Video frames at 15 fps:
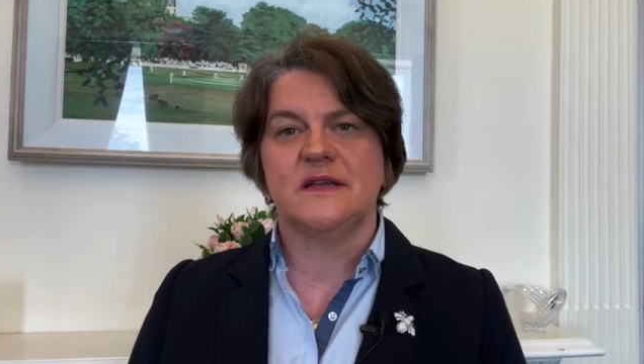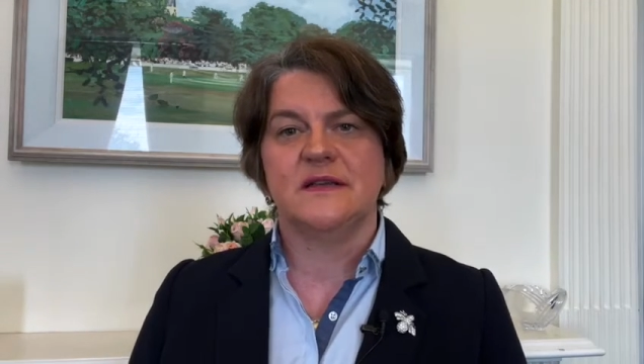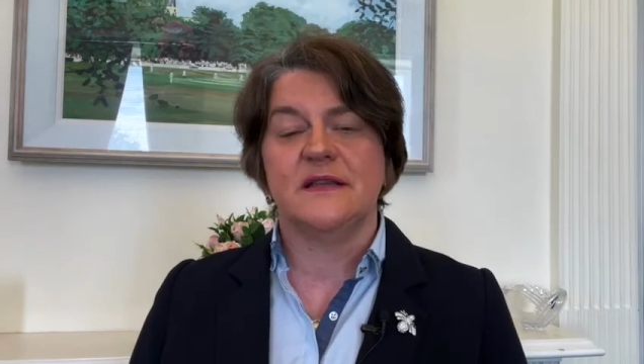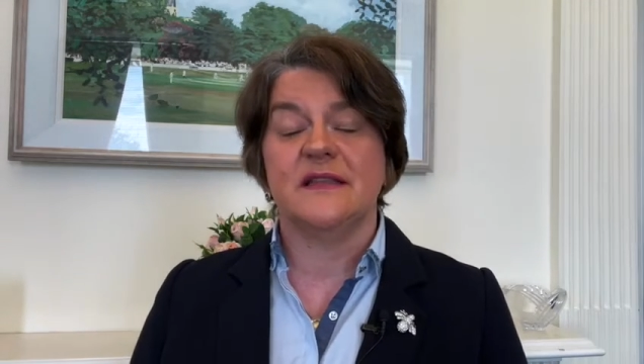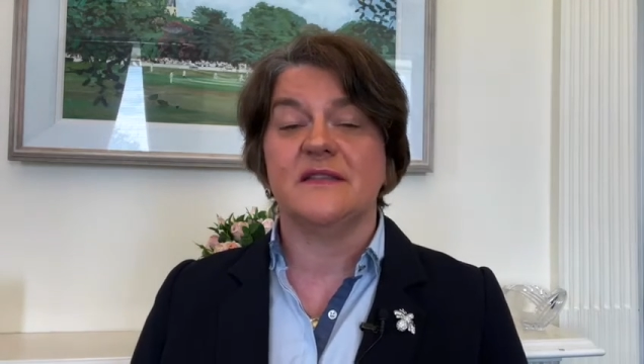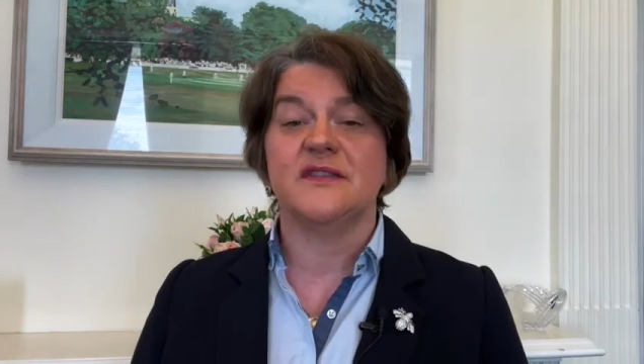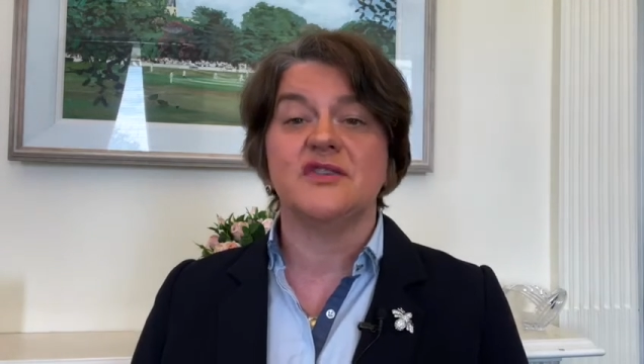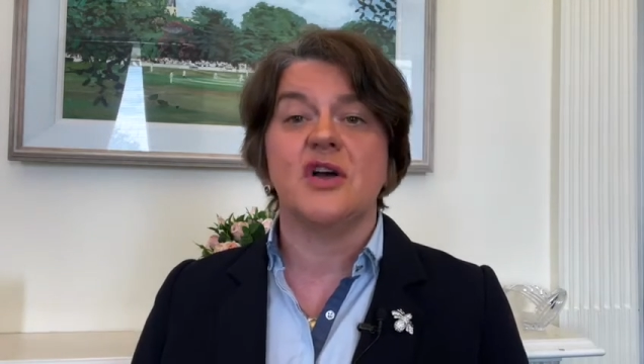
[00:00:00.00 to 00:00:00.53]

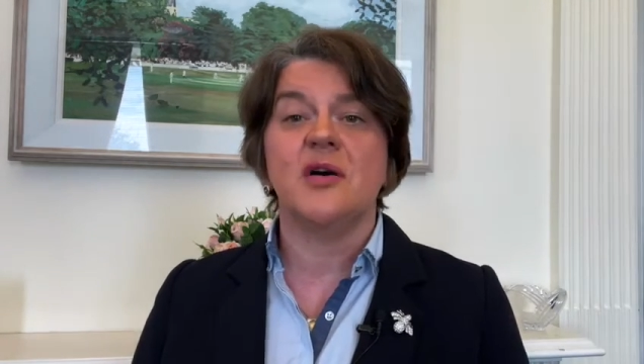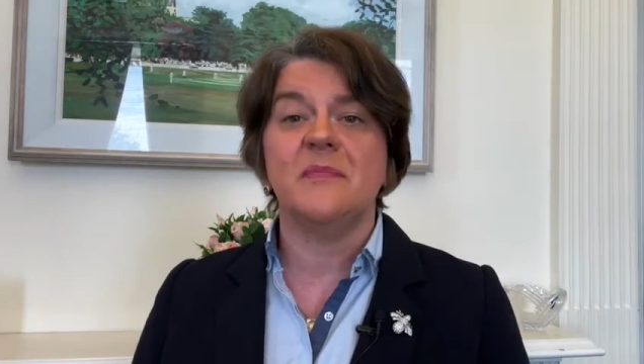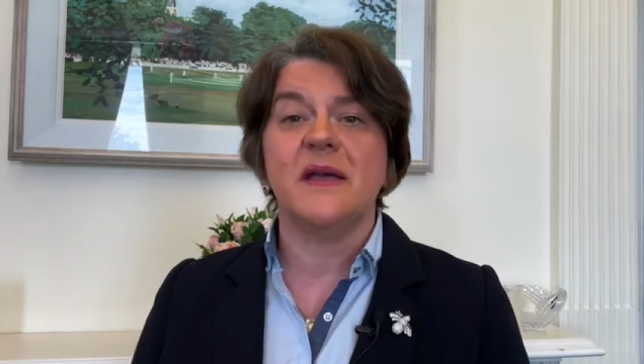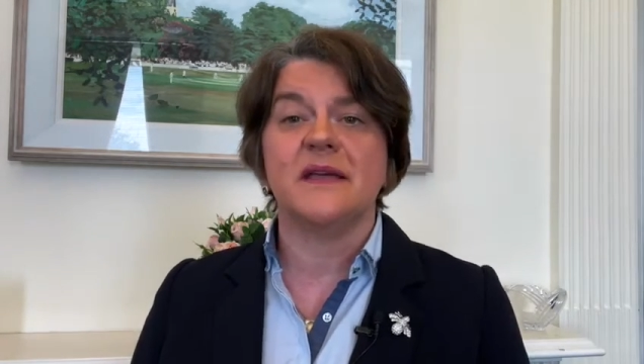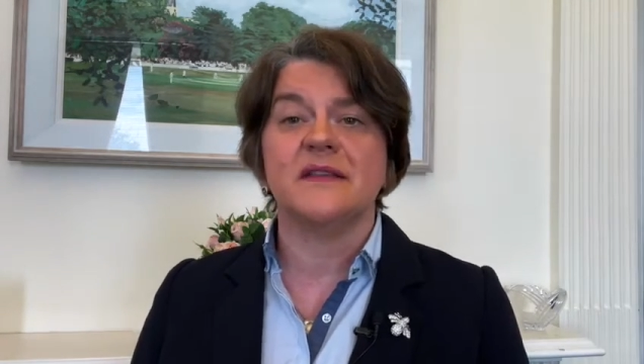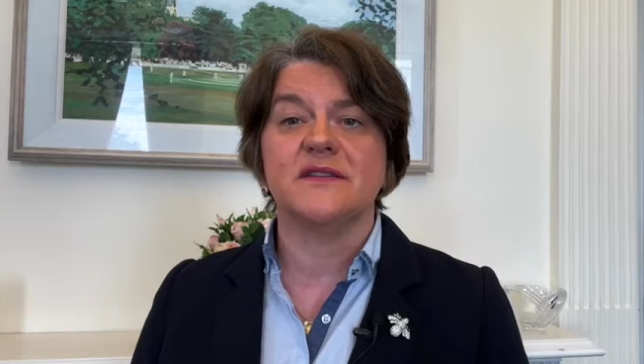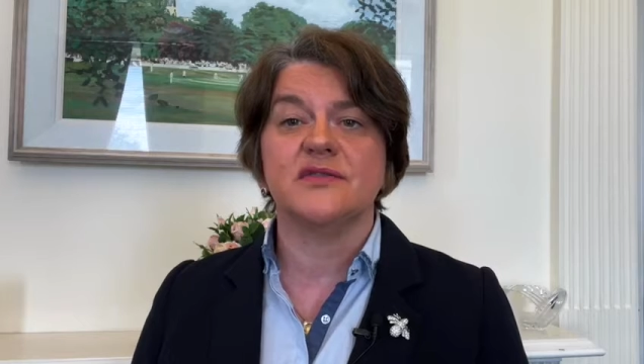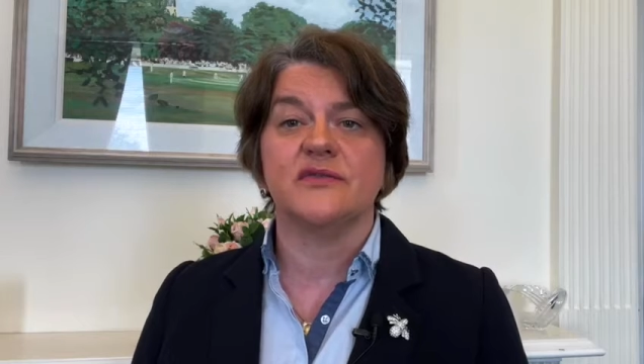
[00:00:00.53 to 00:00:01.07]
yet the top
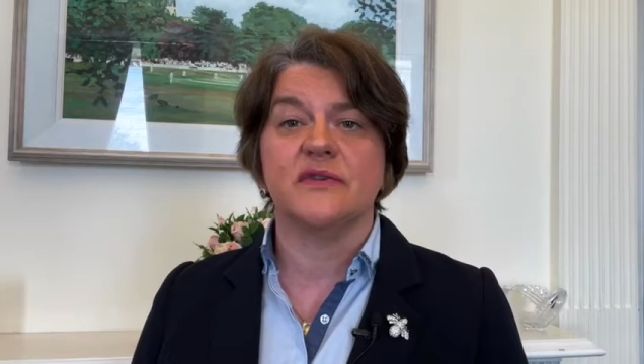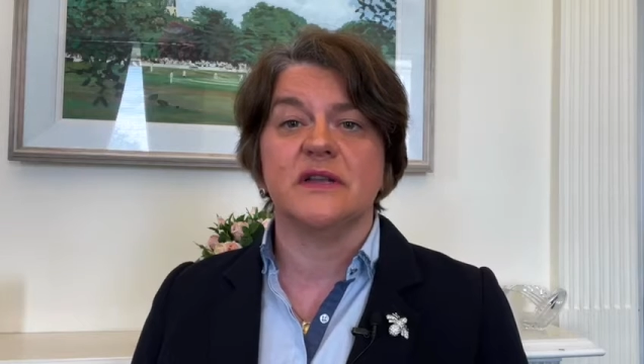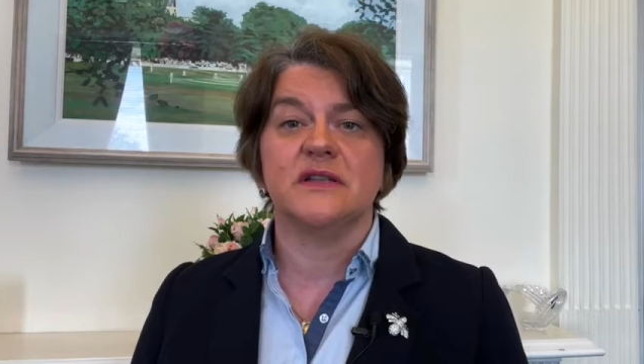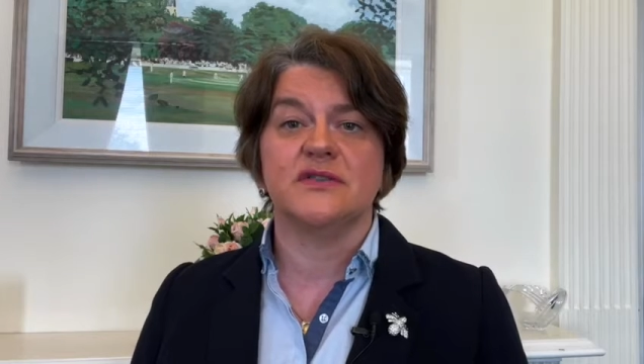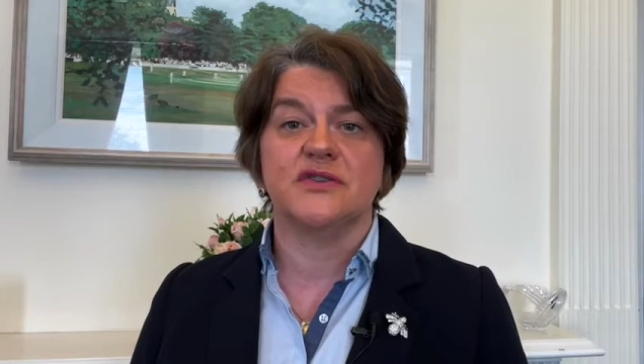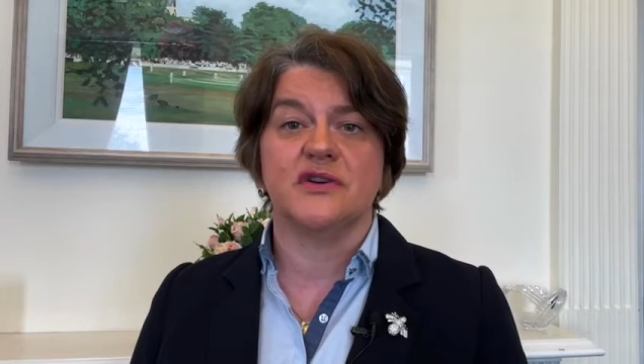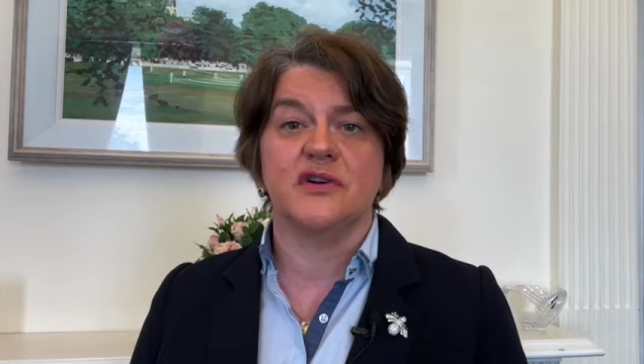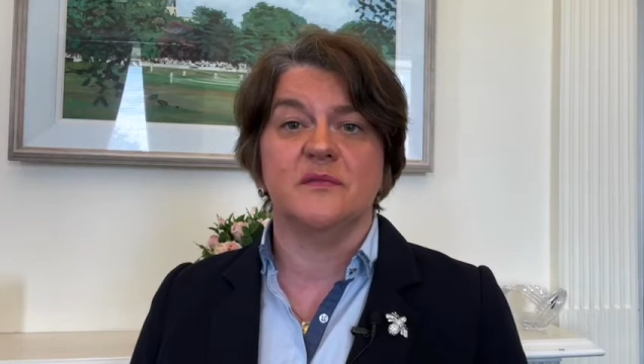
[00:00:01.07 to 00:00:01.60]
editorial
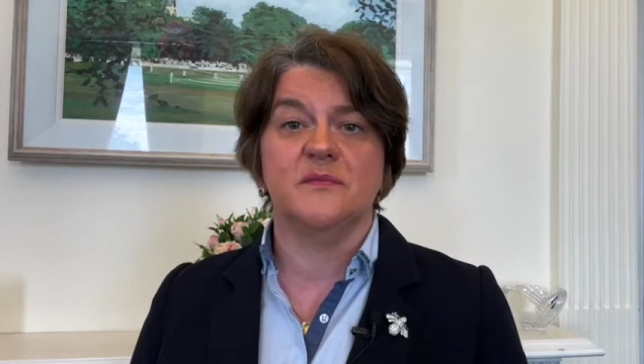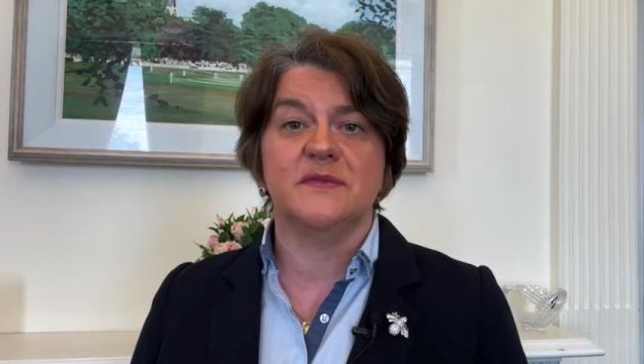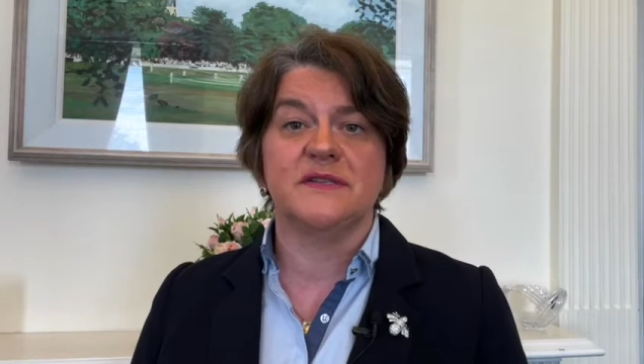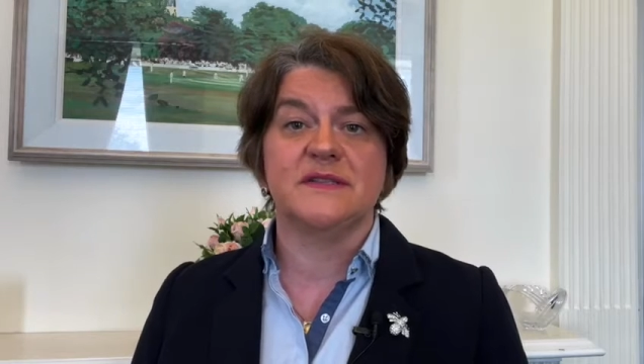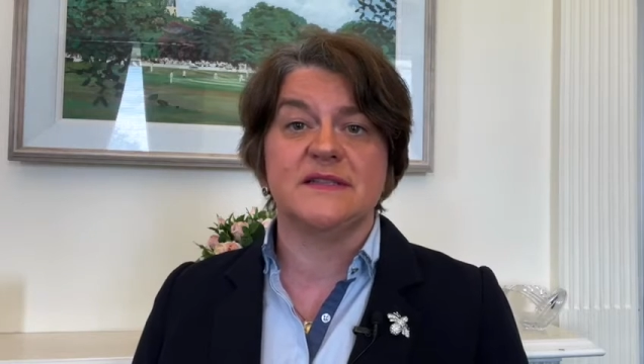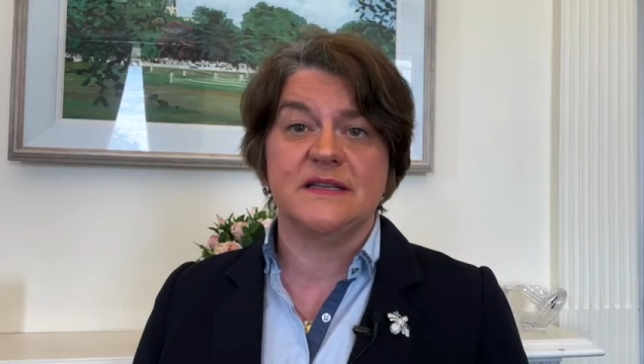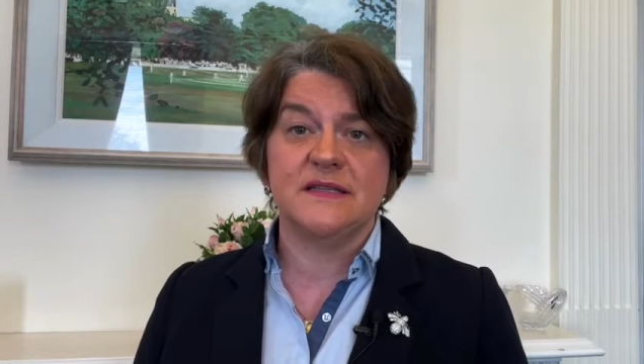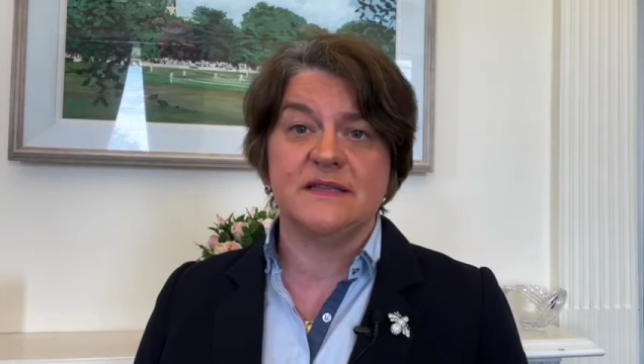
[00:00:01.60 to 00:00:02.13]
jobs
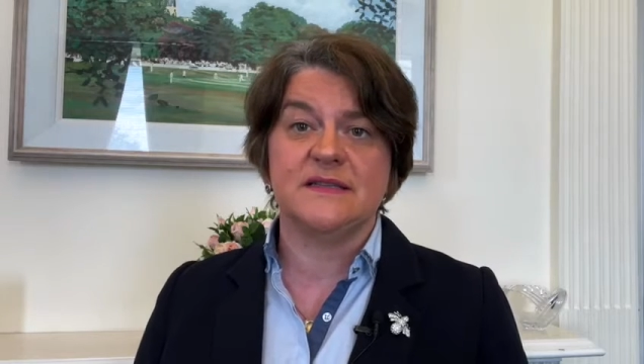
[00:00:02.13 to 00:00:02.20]
still